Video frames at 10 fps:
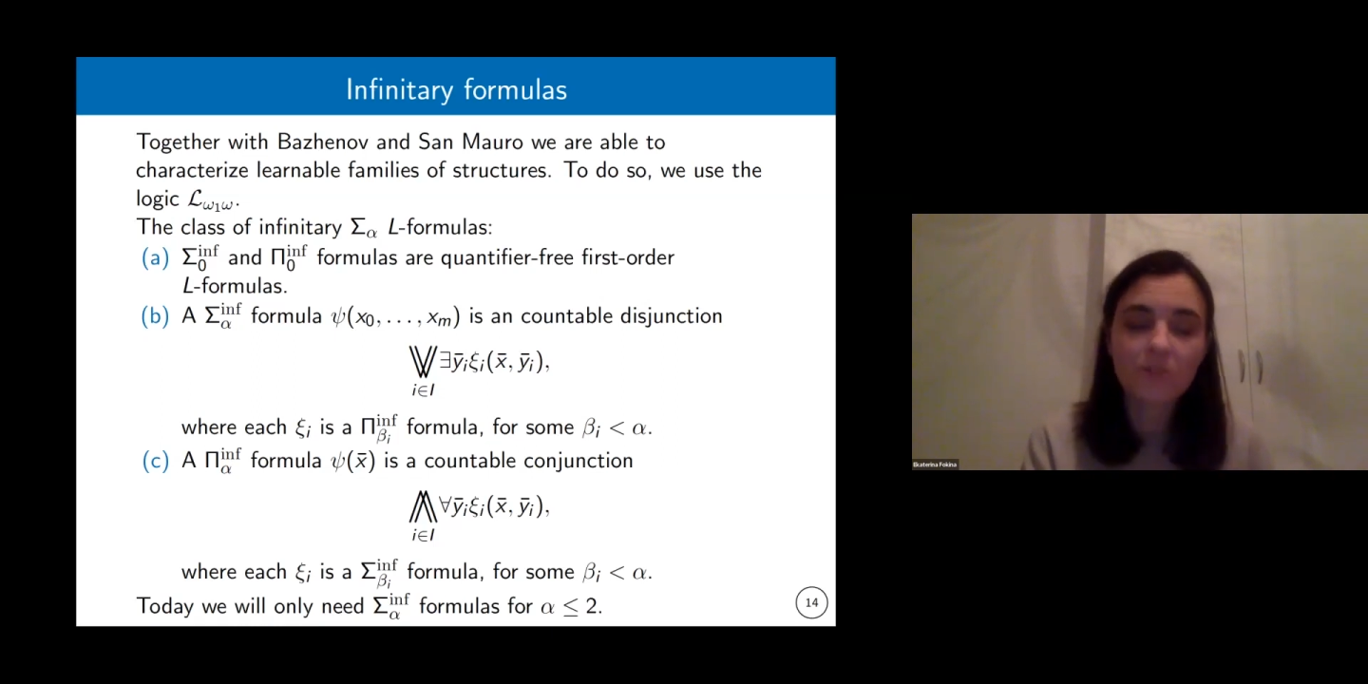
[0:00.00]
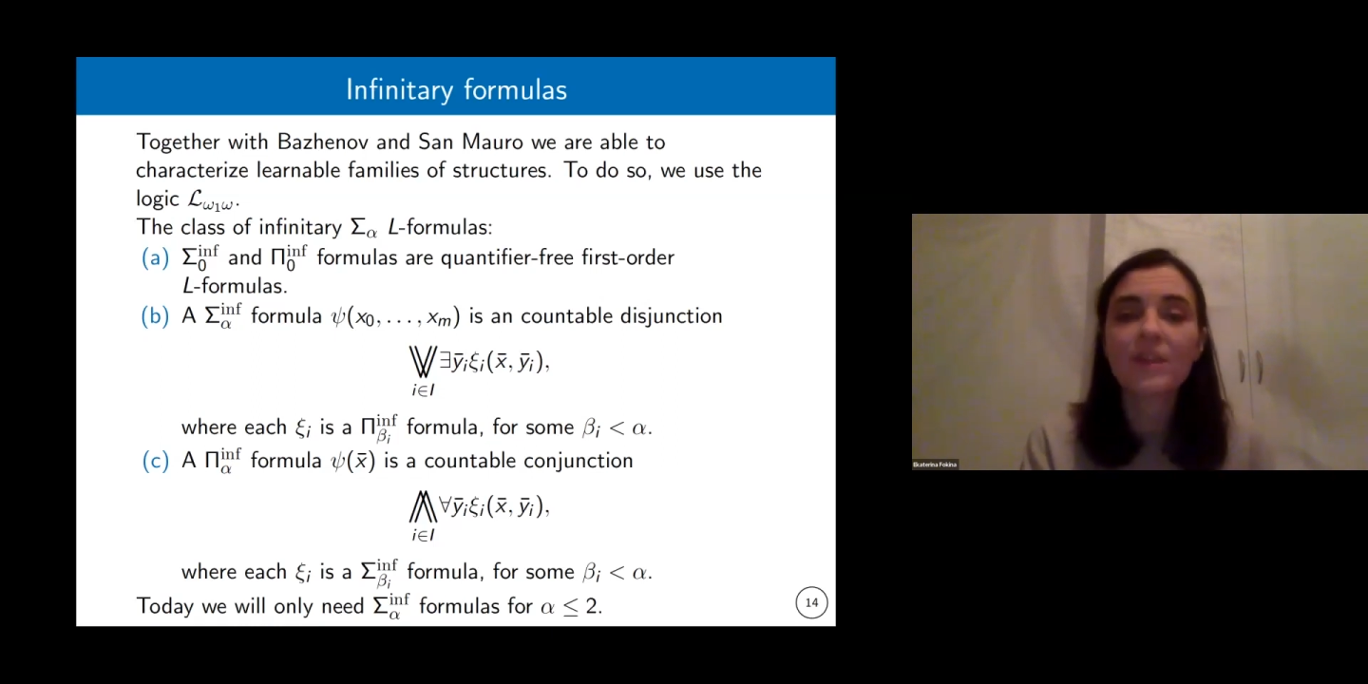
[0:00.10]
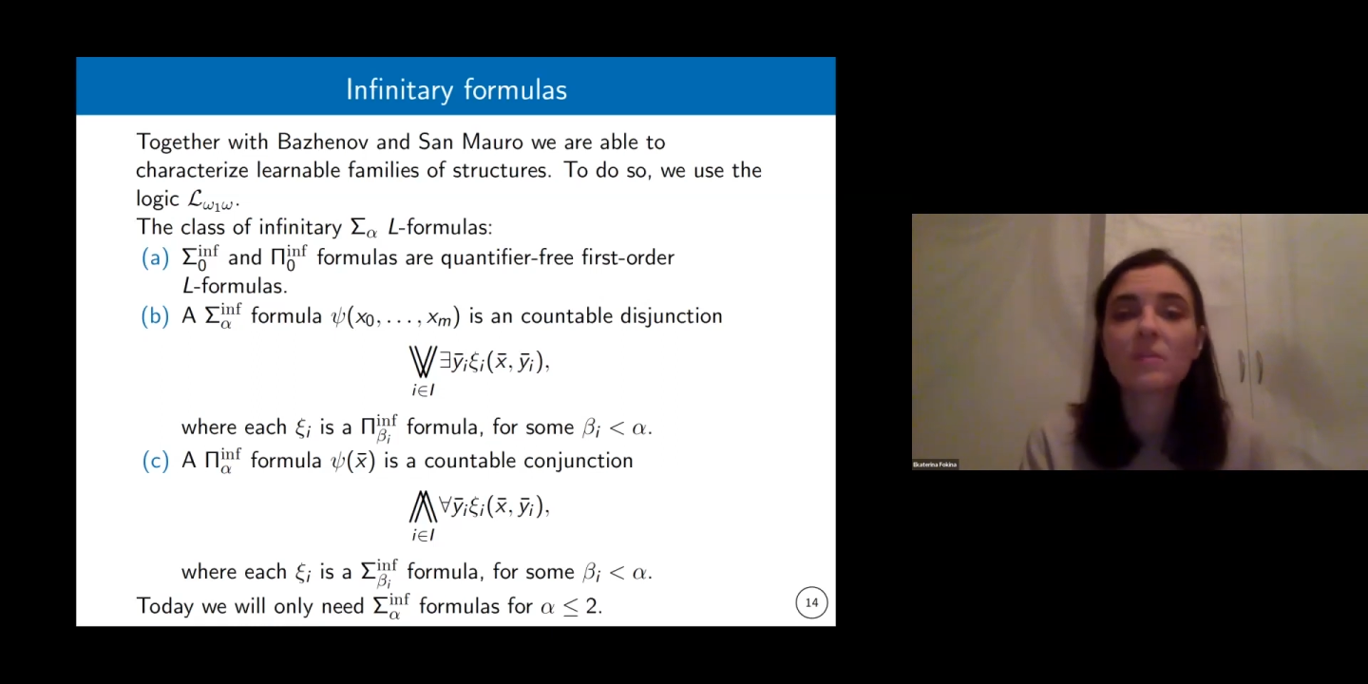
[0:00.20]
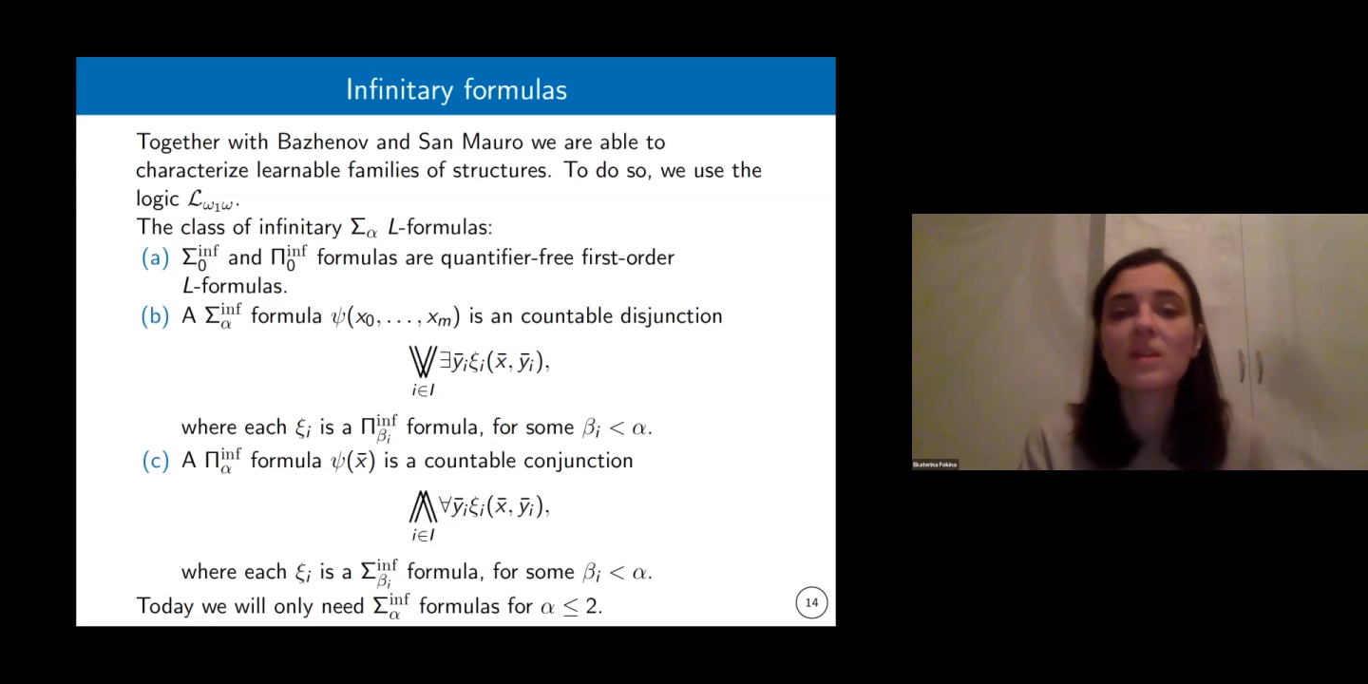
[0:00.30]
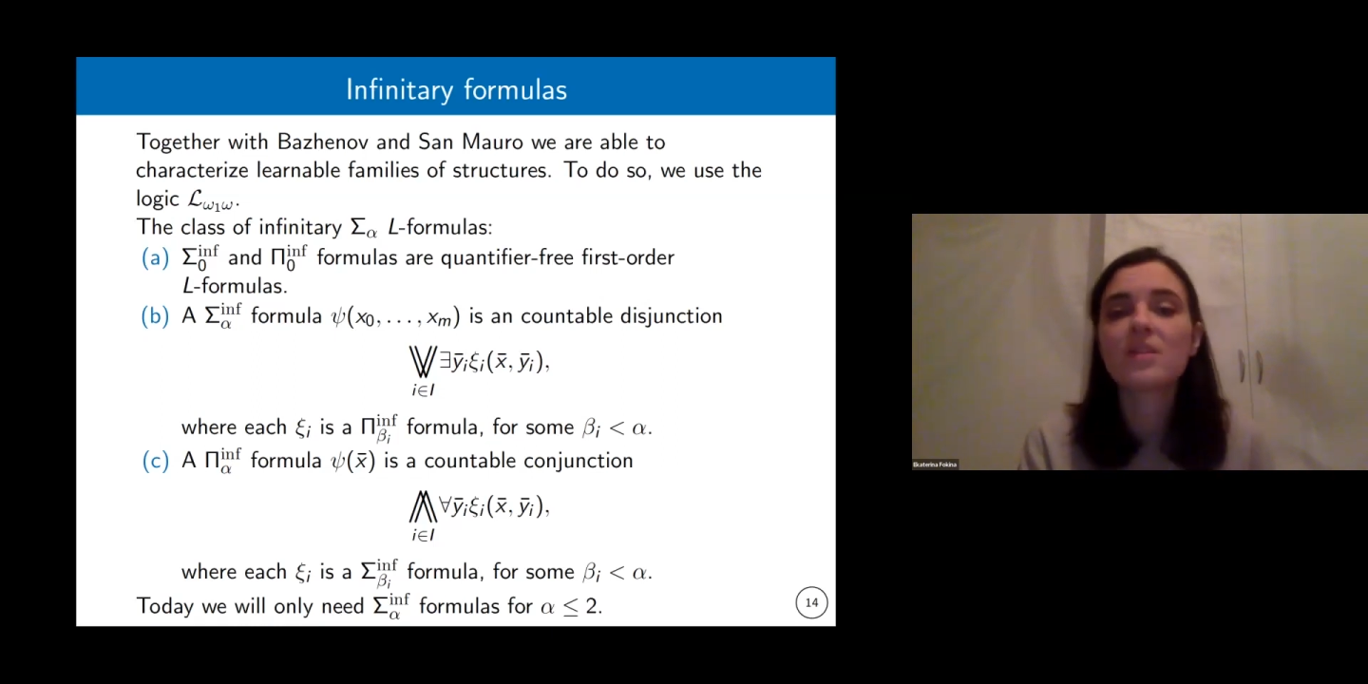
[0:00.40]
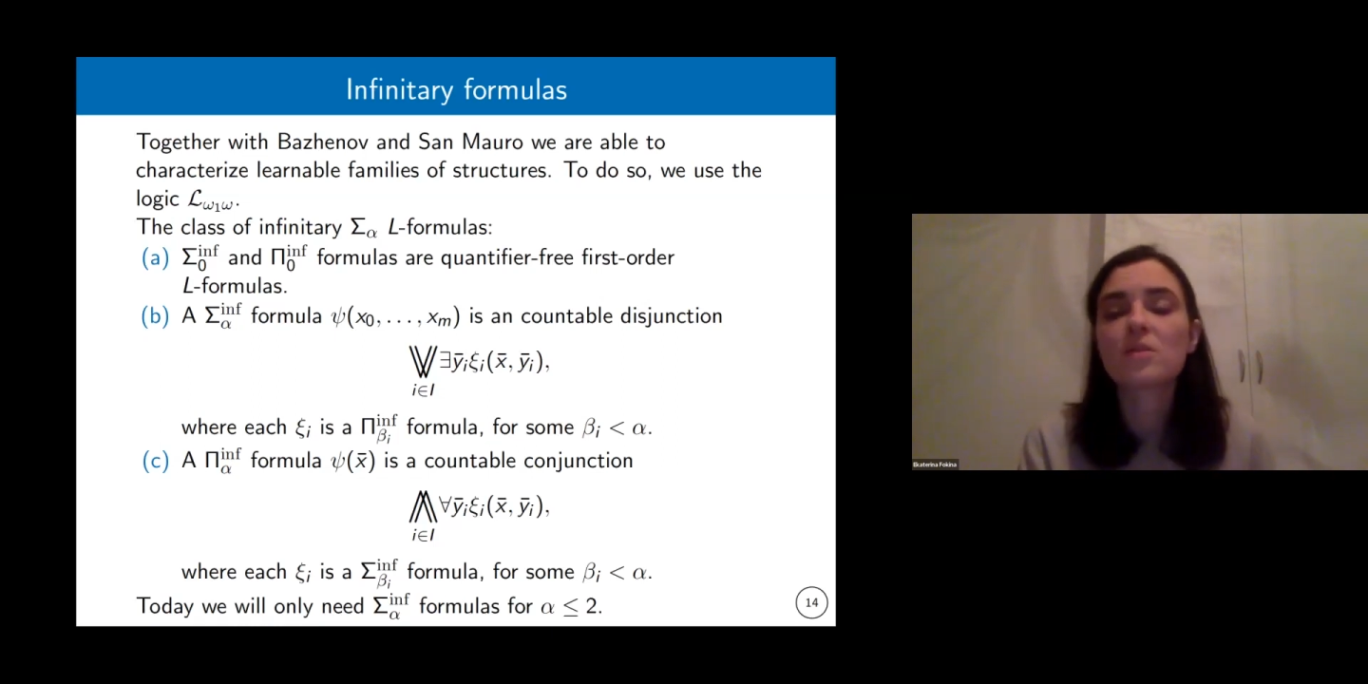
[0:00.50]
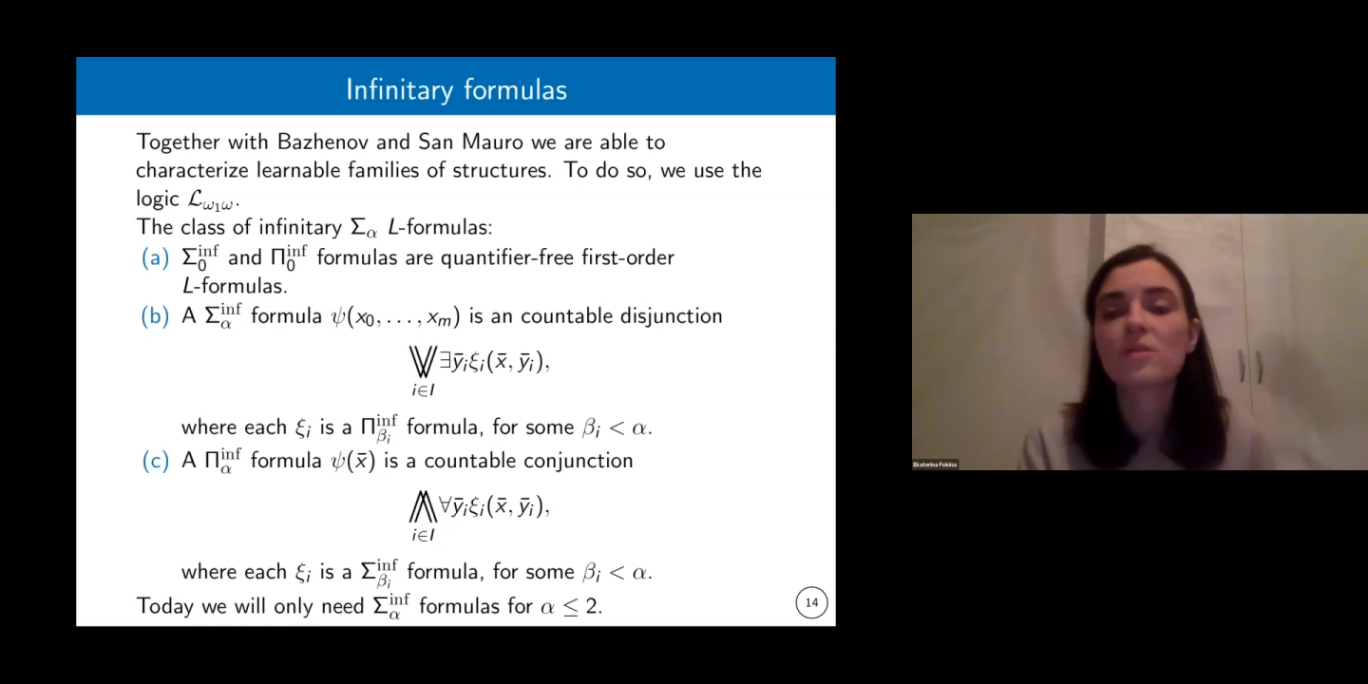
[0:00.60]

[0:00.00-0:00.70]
families